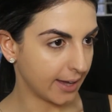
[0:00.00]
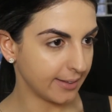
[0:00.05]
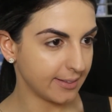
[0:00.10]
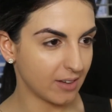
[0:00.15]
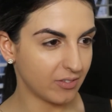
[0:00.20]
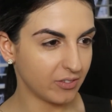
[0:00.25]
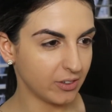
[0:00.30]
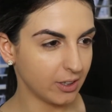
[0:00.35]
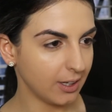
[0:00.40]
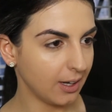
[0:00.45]
I
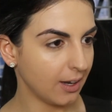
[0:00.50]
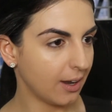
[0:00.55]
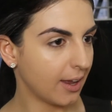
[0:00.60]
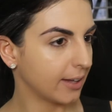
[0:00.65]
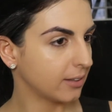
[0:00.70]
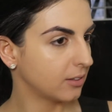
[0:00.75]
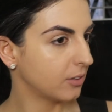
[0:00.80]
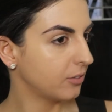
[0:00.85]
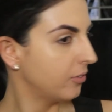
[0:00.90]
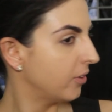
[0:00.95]
definitely
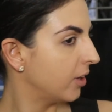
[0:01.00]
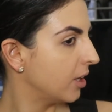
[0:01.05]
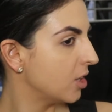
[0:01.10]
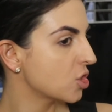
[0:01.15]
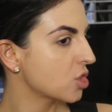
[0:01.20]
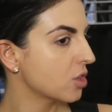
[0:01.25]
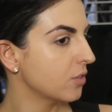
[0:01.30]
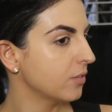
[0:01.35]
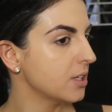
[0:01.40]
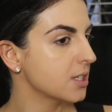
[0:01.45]
like the
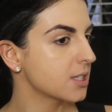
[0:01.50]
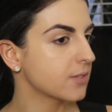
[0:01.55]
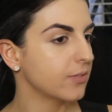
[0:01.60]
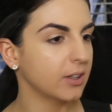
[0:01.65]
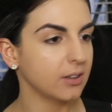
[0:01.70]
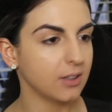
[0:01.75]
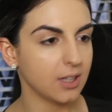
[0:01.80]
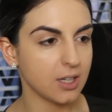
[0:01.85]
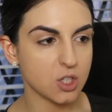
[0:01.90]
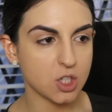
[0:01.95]
finish of this
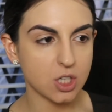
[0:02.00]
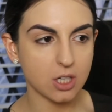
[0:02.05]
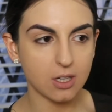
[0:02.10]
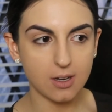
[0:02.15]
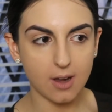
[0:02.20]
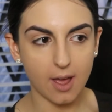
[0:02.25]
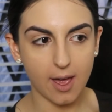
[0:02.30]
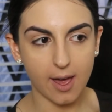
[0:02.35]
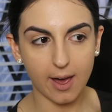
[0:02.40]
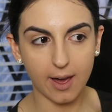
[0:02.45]

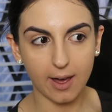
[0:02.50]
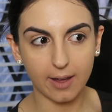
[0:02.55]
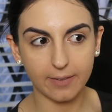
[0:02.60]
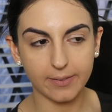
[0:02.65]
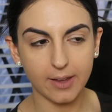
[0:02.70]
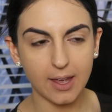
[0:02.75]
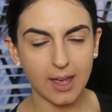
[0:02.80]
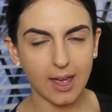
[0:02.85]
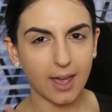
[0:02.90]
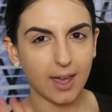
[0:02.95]
foundation,
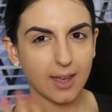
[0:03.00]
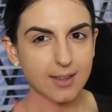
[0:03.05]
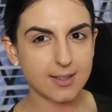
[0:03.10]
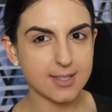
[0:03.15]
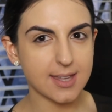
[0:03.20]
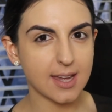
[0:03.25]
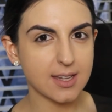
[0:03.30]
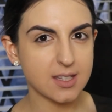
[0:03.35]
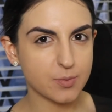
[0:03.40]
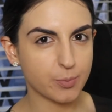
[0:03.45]
and
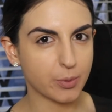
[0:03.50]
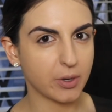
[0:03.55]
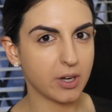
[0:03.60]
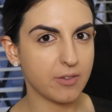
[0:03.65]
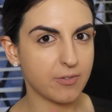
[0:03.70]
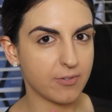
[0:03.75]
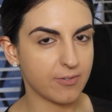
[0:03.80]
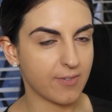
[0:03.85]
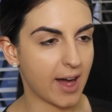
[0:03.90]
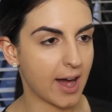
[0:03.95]
it sets pretty
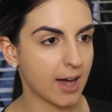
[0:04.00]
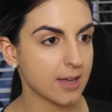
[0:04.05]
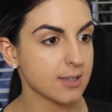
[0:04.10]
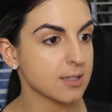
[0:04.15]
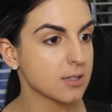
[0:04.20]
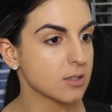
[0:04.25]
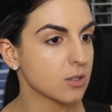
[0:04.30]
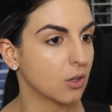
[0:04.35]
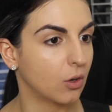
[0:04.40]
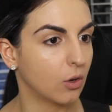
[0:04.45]

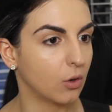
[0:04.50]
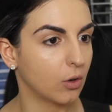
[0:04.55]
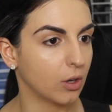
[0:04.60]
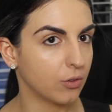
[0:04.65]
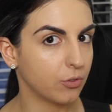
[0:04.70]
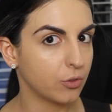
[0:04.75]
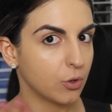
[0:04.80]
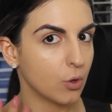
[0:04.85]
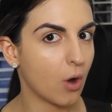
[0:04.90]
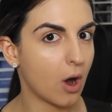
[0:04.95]
fast. So
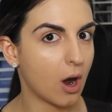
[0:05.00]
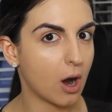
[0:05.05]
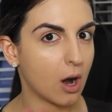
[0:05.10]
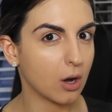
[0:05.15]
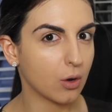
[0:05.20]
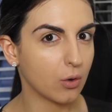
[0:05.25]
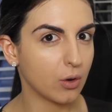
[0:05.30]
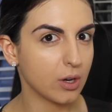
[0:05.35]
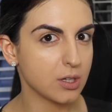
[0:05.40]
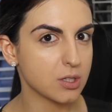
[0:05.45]
if you
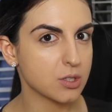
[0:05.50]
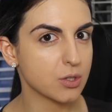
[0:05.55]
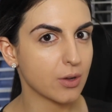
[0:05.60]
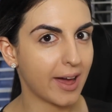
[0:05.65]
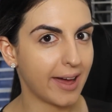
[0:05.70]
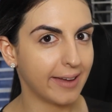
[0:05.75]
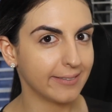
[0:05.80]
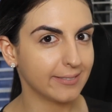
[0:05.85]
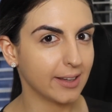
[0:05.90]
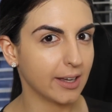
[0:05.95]
are going to
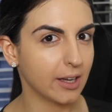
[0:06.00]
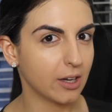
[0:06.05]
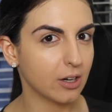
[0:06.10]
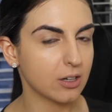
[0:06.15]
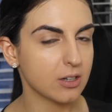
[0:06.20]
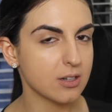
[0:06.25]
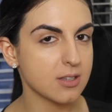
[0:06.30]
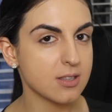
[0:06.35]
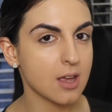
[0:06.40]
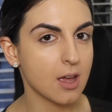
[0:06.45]
add
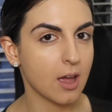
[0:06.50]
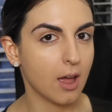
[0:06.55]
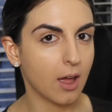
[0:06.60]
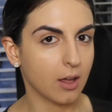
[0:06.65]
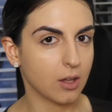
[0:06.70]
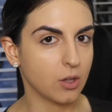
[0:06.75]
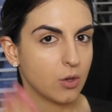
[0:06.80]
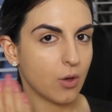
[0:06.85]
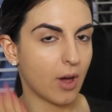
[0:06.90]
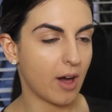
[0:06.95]
layers,
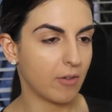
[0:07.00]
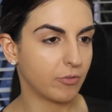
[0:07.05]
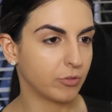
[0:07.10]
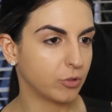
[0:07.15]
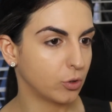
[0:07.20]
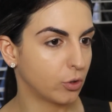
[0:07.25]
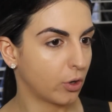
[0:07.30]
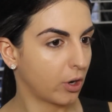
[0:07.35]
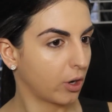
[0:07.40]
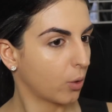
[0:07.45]
you have
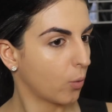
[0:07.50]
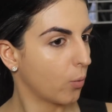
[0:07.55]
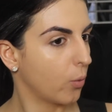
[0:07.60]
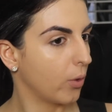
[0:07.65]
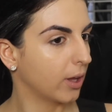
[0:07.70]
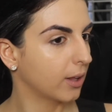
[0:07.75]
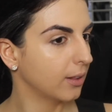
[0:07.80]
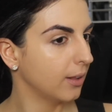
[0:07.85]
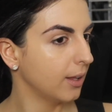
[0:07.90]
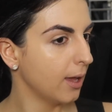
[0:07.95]
to do it
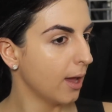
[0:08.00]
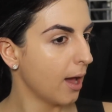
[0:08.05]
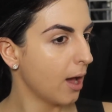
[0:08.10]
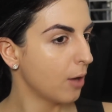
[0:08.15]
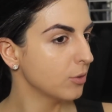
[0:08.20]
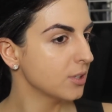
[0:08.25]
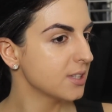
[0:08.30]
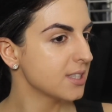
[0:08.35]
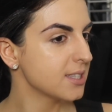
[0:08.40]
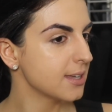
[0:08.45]
quickly, I
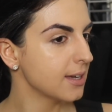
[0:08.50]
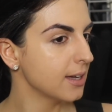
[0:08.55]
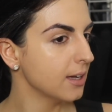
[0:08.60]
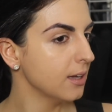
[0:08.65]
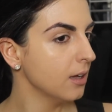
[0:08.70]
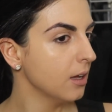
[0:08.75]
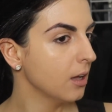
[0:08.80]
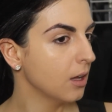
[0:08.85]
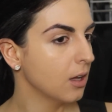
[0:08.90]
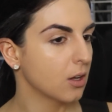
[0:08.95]
would
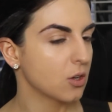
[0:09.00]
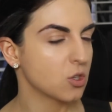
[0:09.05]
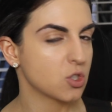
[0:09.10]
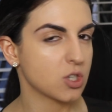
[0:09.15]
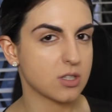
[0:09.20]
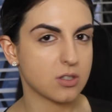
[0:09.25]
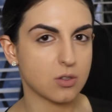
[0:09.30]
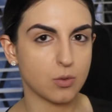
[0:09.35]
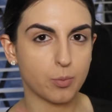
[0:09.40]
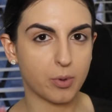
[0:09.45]
say,
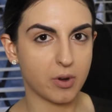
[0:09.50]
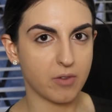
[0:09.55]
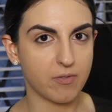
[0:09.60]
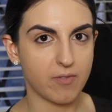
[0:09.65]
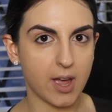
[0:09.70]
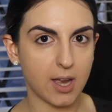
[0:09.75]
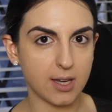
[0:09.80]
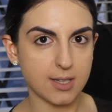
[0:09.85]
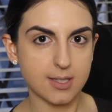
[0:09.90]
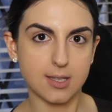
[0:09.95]
just to
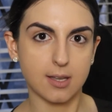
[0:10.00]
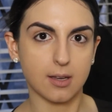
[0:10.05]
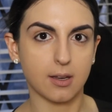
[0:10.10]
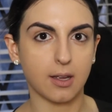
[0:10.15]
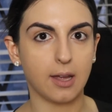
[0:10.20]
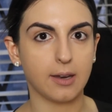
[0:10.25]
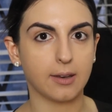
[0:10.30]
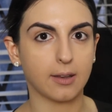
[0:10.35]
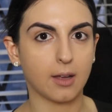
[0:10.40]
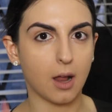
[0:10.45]
prevent
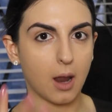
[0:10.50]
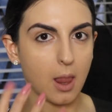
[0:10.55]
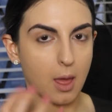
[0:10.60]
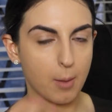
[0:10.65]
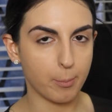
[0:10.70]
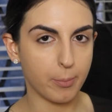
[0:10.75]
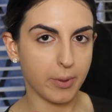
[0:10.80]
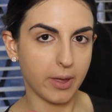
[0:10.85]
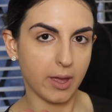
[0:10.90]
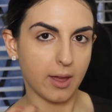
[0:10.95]
it
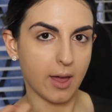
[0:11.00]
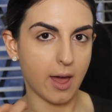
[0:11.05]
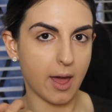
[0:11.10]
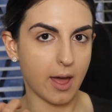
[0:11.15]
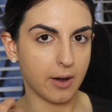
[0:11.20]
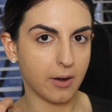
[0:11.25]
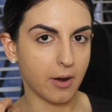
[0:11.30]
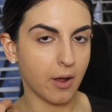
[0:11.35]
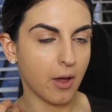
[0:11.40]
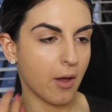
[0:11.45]
clumping
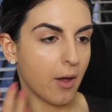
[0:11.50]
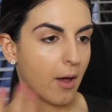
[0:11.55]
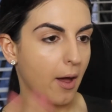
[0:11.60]
and